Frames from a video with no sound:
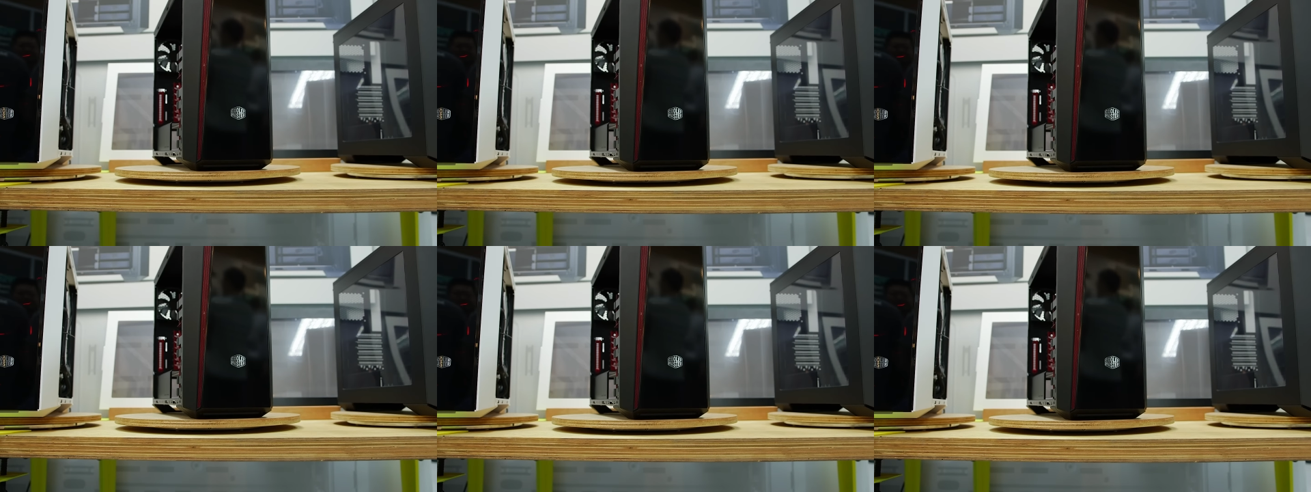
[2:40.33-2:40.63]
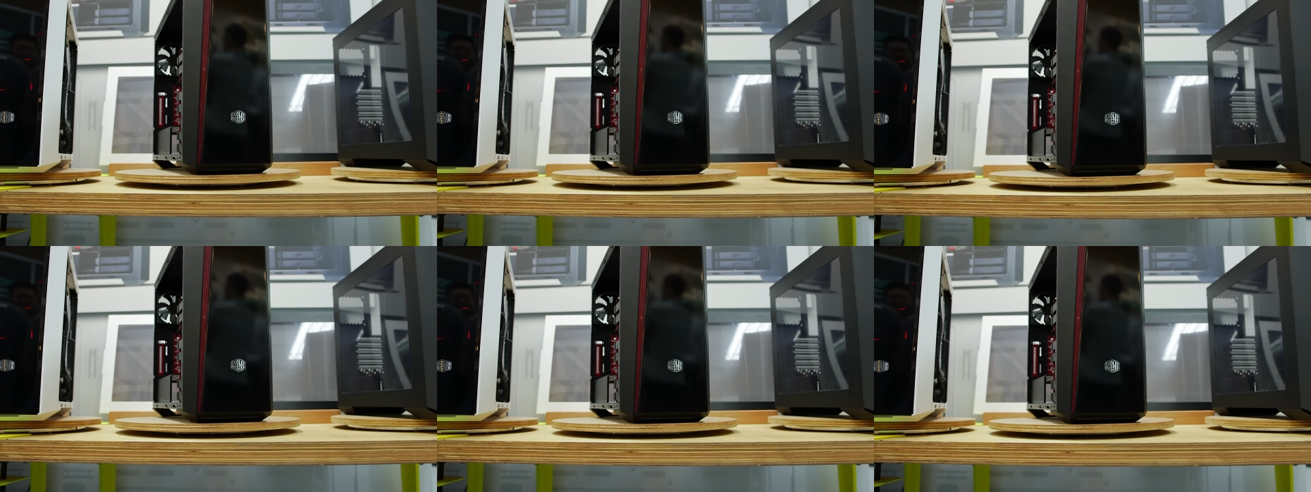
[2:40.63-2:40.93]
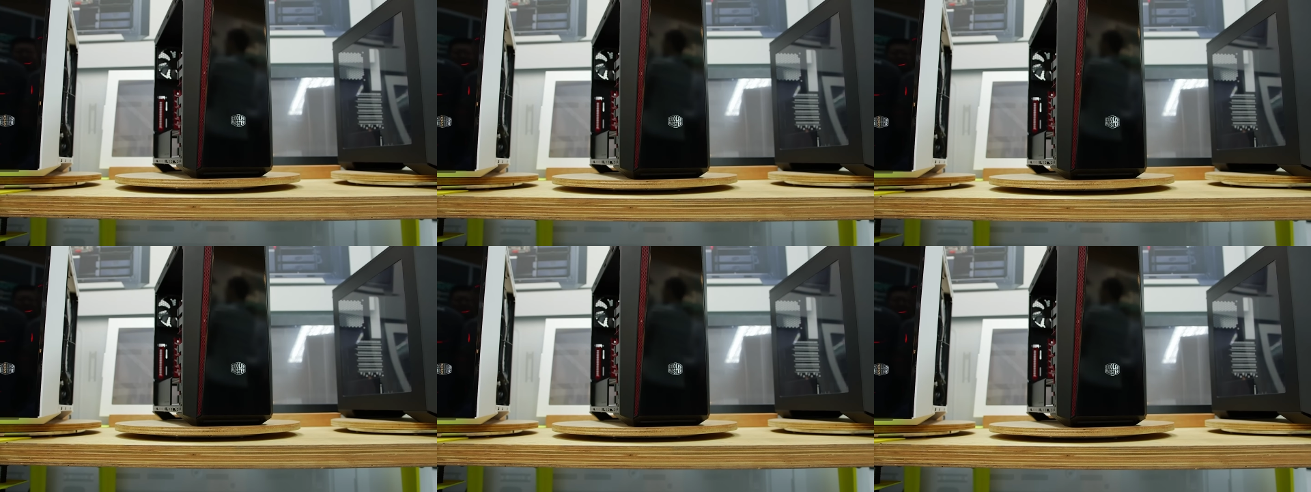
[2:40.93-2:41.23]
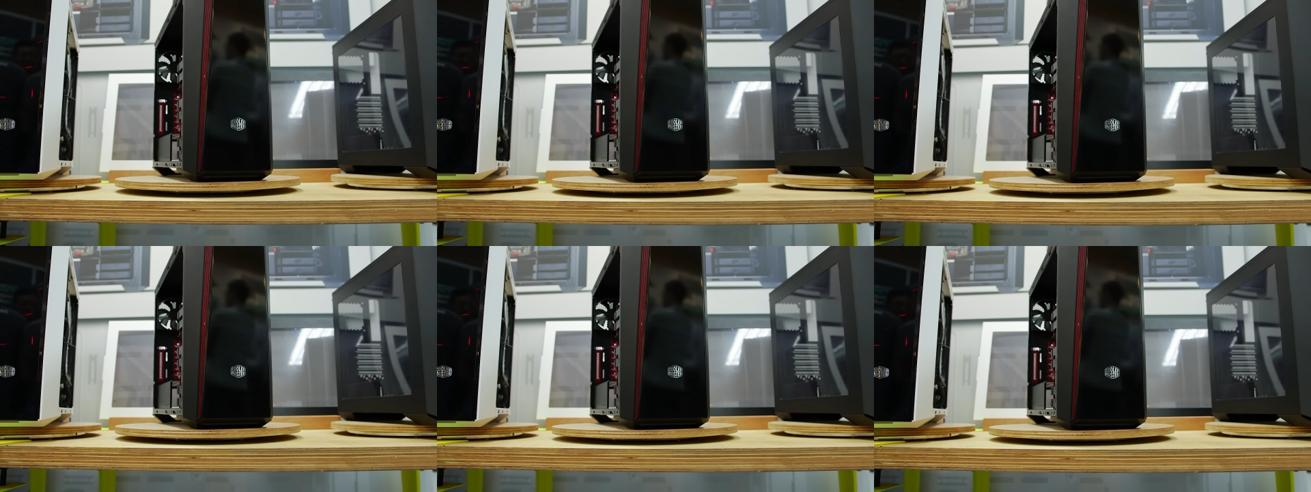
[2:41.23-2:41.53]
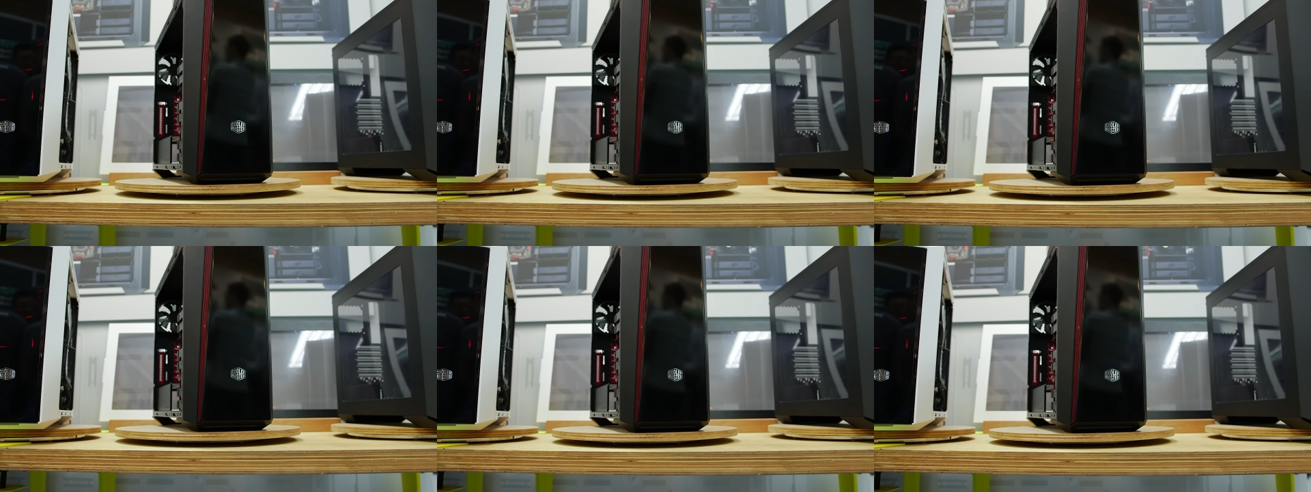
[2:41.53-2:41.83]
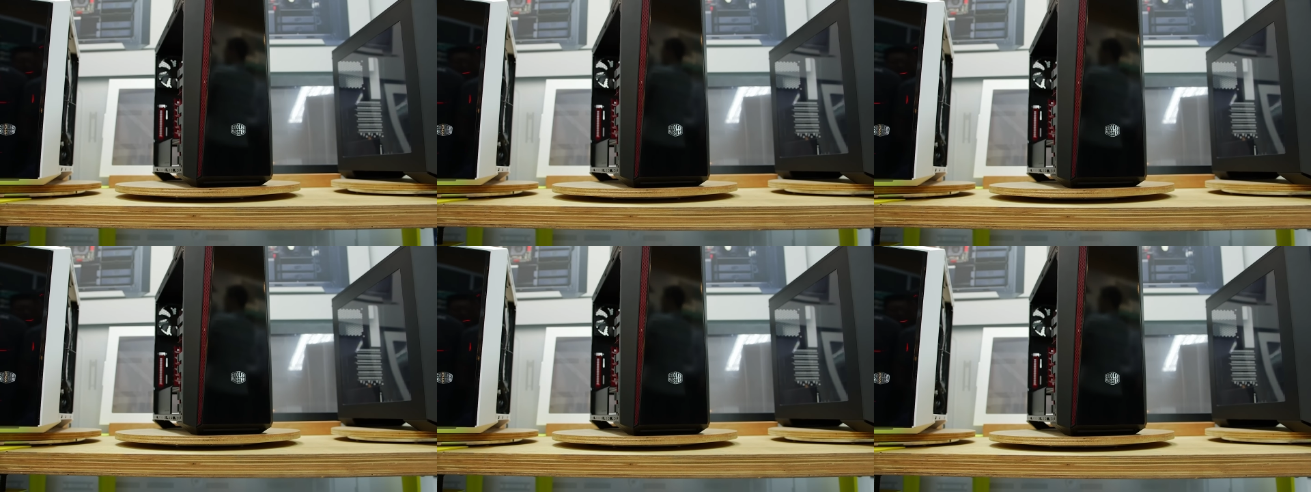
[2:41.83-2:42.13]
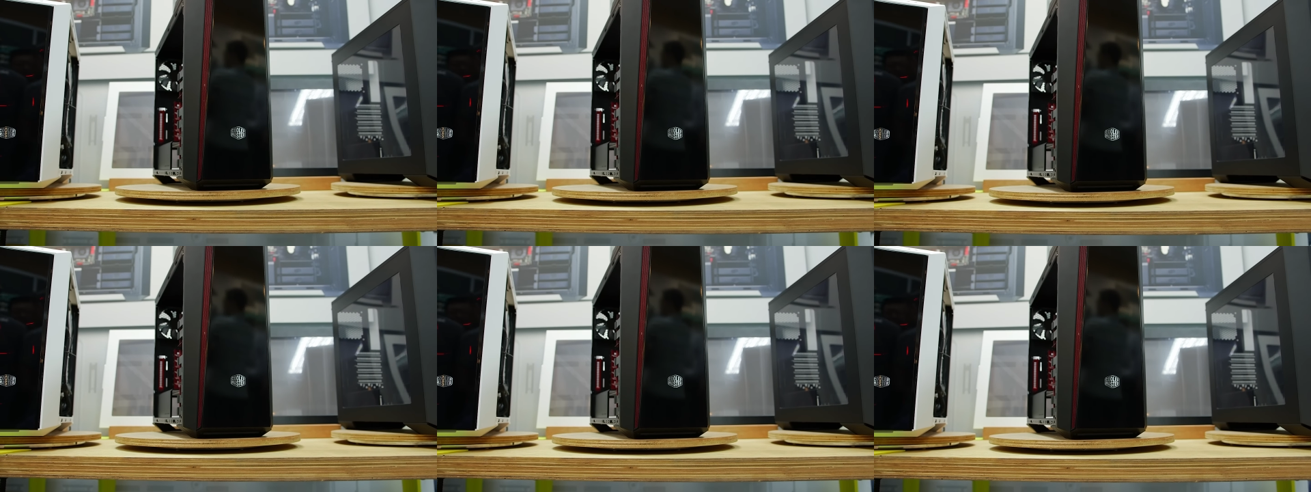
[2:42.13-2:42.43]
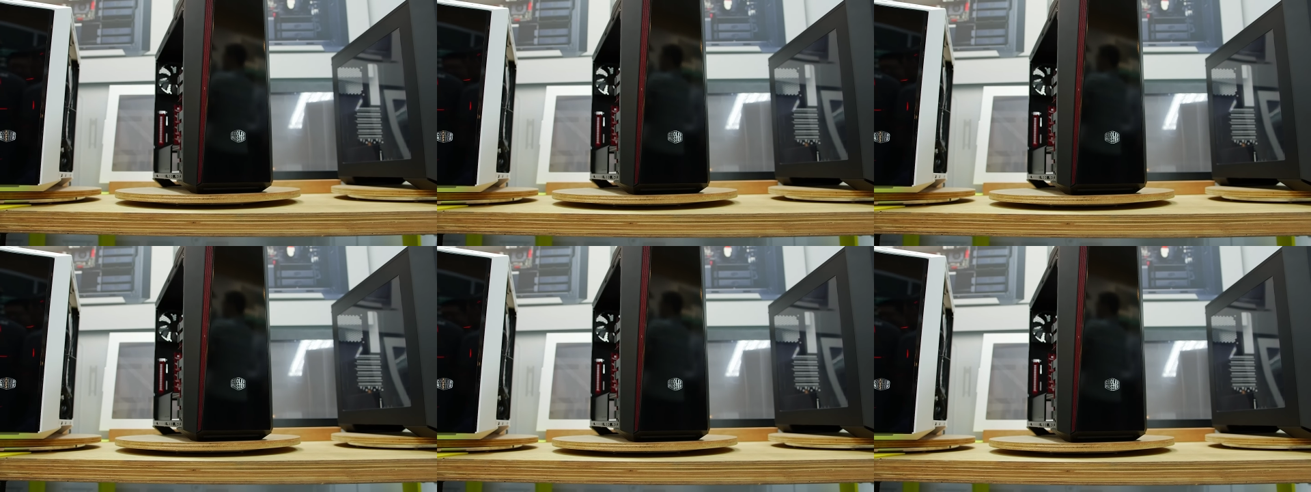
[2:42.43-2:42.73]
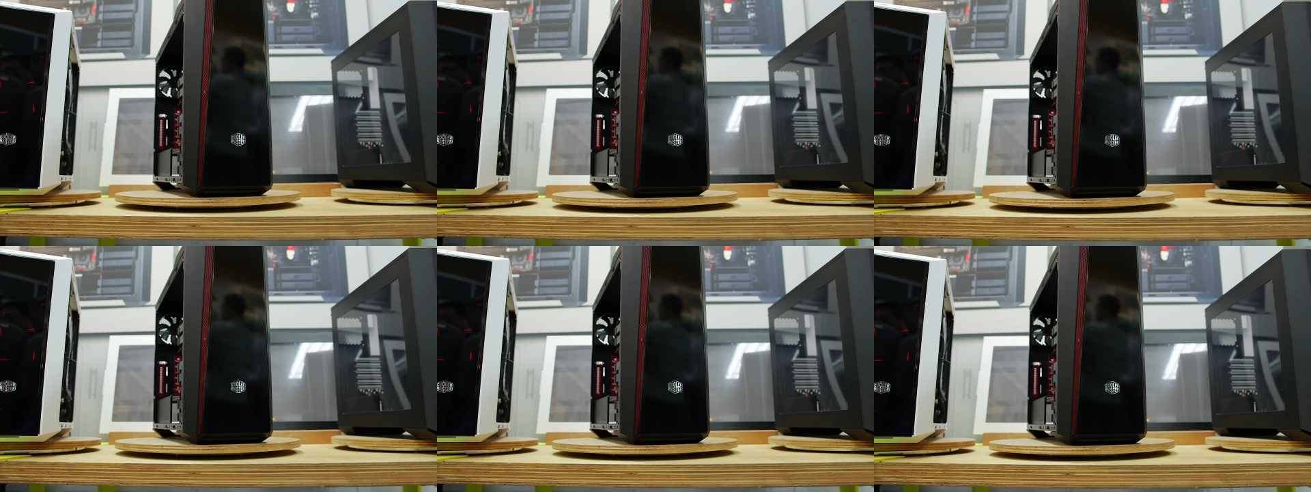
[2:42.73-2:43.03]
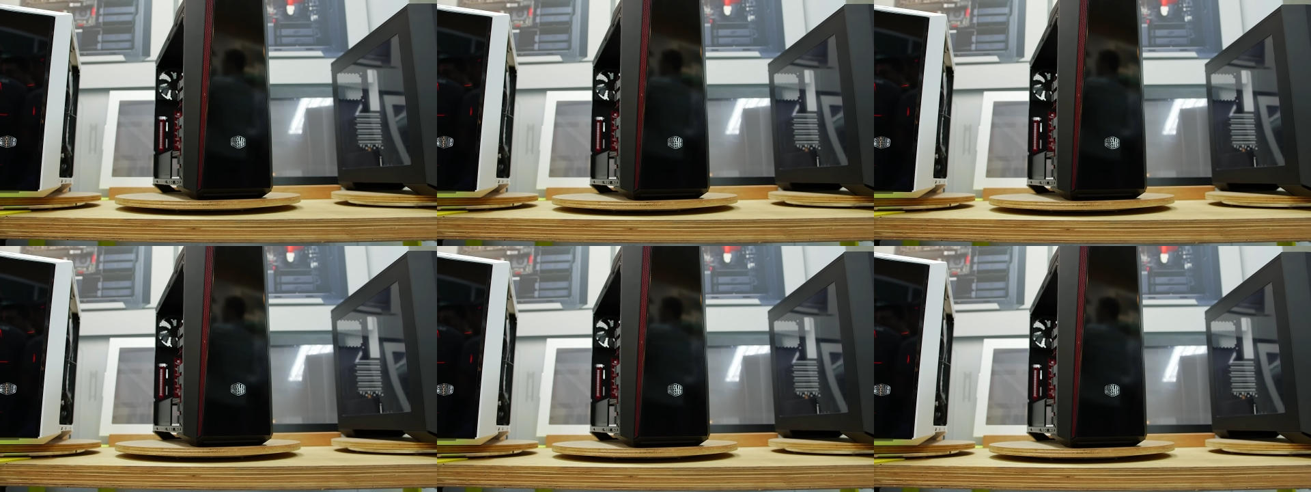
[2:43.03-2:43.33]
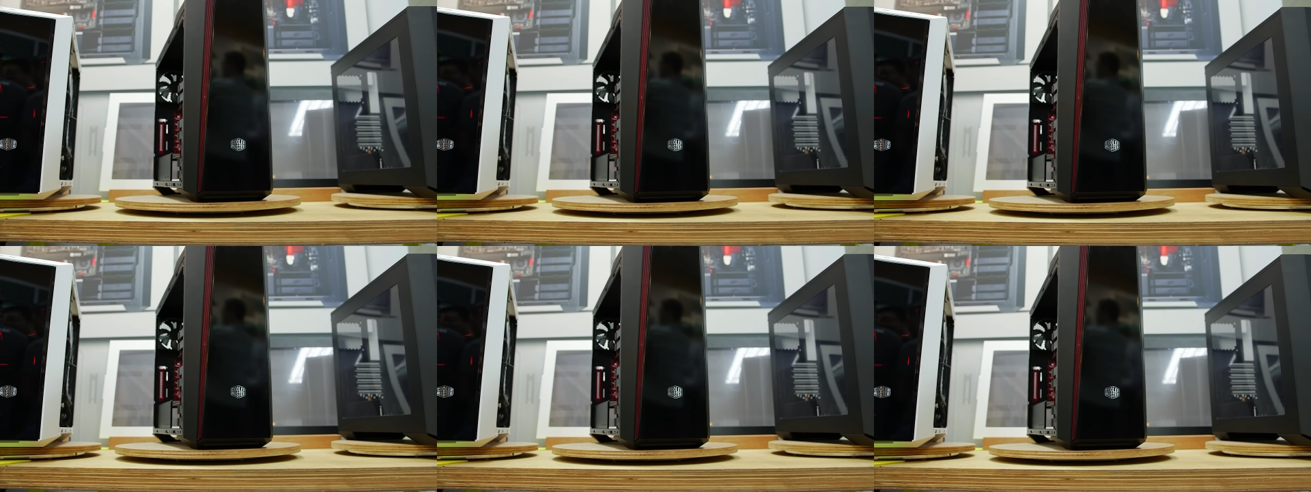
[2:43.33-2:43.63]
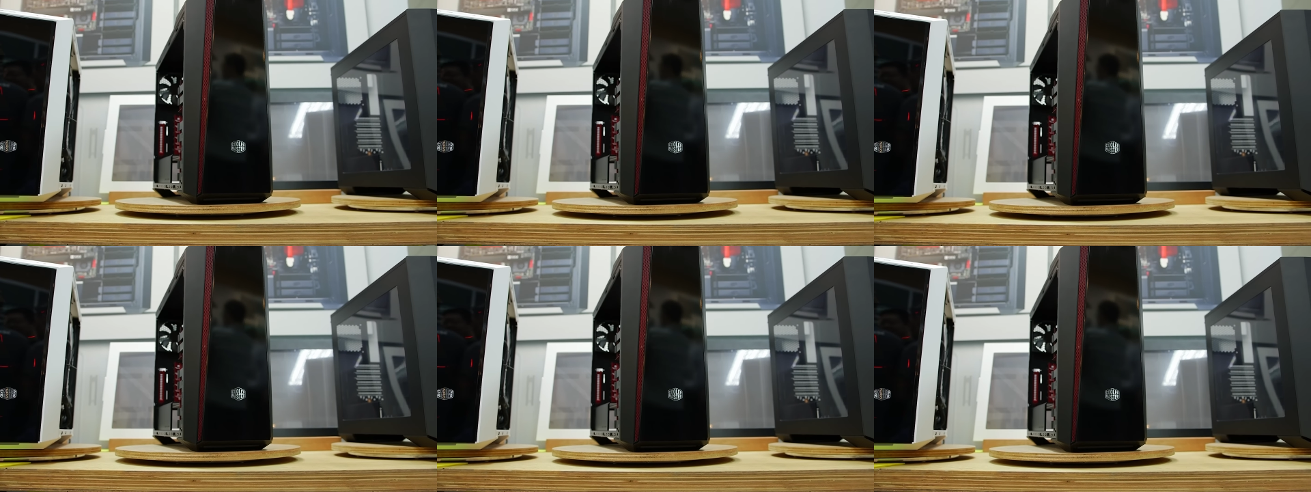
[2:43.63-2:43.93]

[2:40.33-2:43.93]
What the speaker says: Nobody's mouth can be seen.